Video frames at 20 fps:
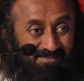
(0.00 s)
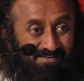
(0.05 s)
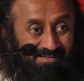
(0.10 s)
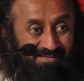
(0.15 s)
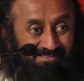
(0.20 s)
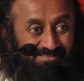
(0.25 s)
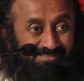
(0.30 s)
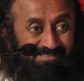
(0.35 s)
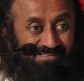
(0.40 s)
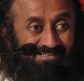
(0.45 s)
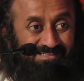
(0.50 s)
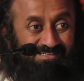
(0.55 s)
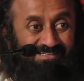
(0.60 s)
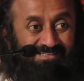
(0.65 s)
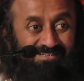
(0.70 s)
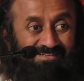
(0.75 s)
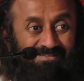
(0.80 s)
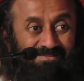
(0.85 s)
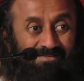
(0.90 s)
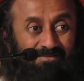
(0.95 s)

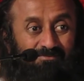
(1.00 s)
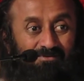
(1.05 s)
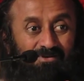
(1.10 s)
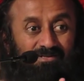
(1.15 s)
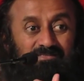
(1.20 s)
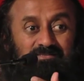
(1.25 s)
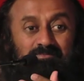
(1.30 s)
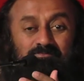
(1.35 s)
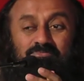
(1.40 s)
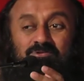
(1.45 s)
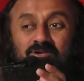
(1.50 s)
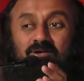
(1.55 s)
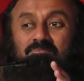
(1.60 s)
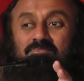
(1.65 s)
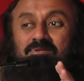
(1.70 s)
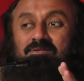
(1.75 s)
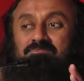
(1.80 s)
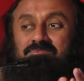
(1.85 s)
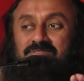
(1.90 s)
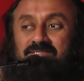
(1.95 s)
What is the
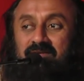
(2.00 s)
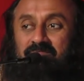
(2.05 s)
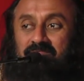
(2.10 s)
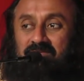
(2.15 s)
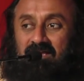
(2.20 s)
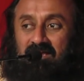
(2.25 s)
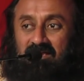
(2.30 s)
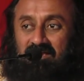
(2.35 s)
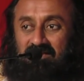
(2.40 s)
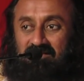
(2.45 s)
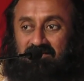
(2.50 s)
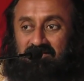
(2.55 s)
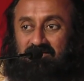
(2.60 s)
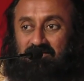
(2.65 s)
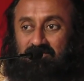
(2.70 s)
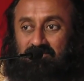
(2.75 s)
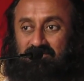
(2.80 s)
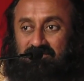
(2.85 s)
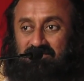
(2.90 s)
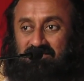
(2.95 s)
problems I may
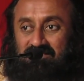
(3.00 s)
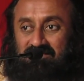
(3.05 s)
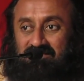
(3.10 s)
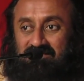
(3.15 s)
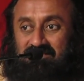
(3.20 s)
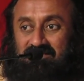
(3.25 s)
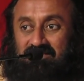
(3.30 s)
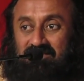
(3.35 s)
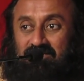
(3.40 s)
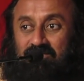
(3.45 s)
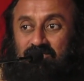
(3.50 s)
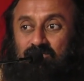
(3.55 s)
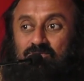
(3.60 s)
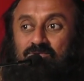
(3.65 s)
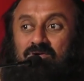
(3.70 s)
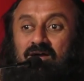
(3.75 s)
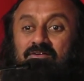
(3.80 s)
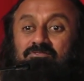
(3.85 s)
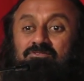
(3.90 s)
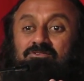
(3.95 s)
encounter?
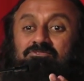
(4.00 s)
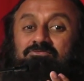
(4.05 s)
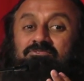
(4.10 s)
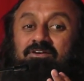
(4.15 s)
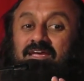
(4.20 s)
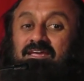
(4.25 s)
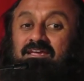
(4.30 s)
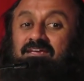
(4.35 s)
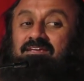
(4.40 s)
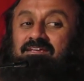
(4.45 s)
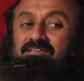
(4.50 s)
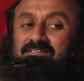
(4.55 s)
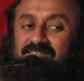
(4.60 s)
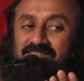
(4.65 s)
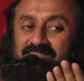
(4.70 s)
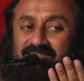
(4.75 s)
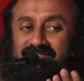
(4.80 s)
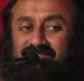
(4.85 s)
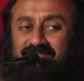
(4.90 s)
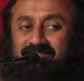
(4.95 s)
You have to weigh
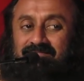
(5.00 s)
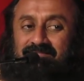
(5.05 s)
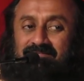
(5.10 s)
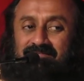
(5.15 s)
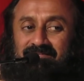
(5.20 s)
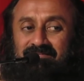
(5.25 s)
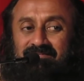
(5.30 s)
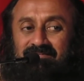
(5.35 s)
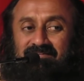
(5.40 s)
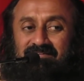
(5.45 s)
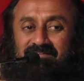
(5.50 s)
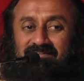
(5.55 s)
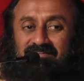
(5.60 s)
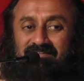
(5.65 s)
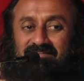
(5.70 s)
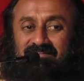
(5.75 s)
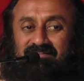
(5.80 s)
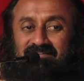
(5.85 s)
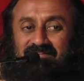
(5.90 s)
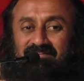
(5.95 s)
it.
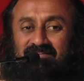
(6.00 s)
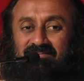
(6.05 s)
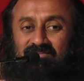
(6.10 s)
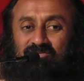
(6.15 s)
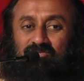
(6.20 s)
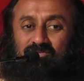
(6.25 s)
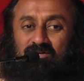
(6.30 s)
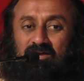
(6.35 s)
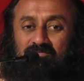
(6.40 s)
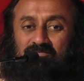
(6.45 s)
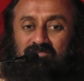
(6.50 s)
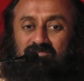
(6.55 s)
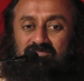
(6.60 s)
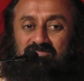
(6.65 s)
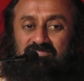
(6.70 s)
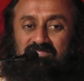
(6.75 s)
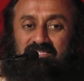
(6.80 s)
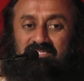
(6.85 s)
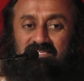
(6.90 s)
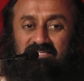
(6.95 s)
You have to
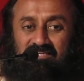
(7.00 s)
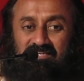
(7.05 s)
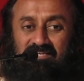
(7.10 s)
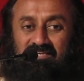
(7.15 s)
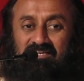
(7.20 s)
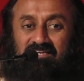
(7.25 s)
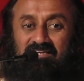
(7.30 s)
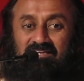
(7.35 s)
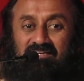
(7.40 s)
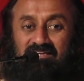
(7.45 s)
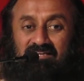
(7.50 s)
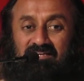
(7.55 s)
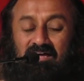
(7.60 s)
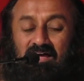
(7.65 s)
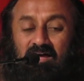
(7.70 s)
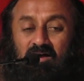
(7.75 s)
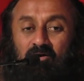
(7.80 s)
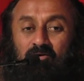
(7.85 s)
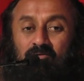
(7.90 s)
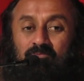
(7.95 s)
see
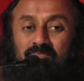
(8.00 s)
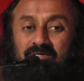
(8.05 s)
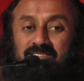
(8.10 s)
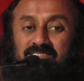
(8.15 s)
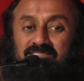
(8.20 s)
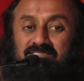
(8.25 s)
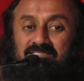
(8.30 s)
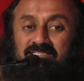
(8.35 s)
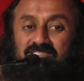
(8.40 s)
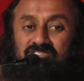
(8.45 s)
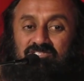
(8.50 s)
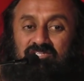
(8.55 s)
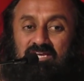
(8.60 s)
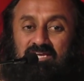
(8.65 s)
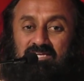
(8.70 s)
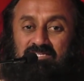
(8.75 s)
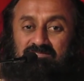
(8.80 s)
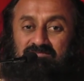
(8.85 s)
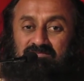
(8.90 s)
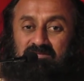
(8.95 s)
how much the
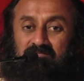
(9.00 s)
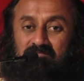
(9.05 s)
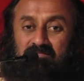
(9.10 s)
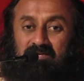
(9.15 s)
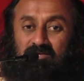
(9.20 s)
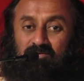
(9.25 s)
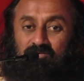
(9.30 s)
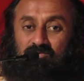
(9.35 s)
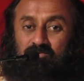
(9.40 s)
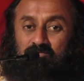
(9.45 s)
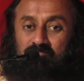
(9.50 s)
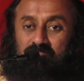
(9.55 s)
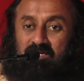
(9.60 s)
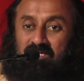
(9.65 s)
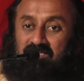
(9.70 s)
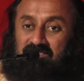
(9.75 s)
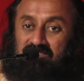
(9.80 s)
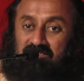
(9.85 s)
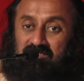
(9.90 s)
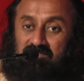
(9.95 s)
change will make you
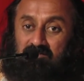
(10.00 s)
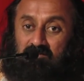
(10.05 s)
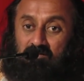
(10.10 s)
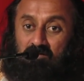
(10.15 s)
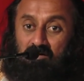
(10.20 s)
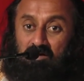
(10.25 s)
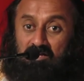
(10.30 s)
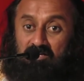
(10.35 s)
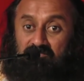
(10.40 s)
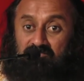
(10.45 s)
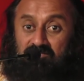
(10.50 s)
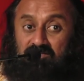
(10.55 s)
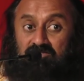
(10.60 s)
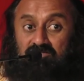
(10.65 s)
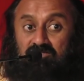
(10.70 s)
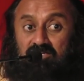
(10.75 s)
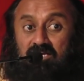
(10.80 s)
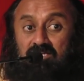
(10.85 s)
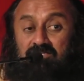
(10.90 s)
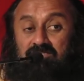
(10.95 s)
better, or if the
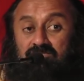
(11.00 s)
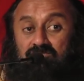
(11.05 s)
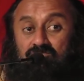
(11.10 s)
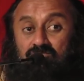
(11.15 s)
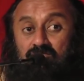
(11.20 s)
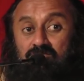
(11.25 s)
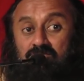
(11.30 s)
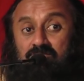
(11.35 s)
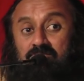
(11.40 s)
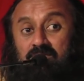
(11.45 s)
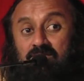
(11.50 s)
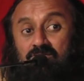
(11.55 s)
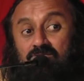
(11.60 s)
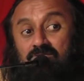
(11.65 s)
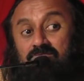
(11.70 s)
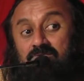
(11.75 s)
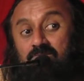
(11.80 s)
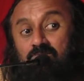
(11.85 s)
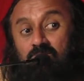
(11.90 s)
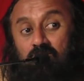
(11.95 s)
change is going to make
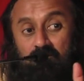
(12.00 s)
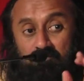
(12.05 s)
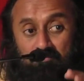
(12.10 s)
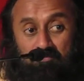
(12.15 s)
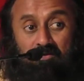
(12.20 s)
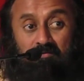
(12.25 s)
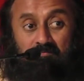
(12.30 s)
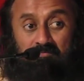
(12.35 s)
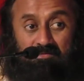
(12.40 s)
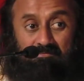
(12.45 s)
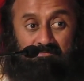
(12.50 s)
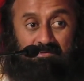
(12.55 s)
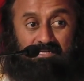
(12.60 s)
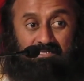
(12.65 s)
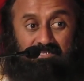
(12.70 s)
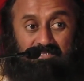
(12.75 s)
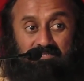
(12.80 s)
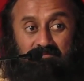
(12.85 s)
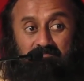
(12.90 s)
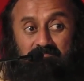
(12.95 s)
you even more
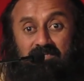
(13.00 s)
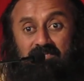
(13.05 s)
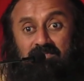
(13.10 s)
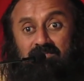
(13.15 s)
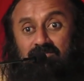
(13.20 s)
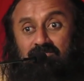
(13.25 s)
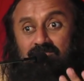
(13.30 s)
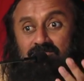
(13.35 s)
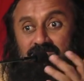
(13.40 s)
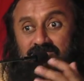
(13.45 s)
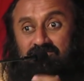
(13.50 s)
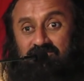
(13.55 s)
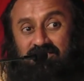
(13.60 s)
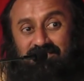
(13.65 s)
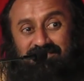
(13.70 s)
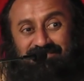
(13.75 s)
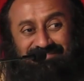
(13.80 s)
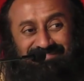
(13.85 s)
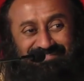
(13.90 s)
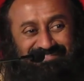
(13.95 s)
problematic, better don't
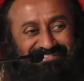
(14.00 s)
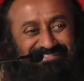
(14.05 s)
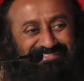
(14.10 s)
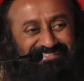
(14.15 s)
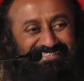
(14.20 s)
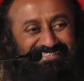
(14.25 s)
change.